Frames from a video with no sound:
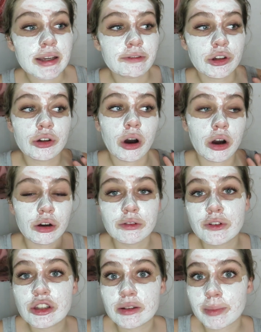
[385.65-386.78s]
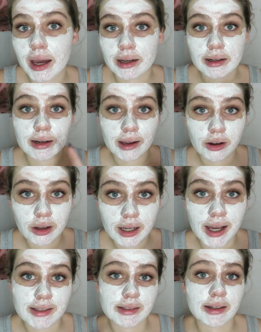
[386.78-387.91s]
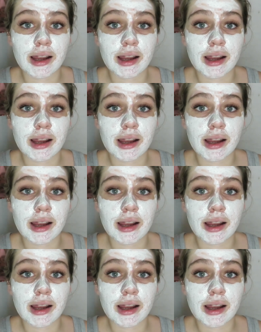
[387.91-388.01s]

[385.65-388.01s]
If you are confused about glycolic acid,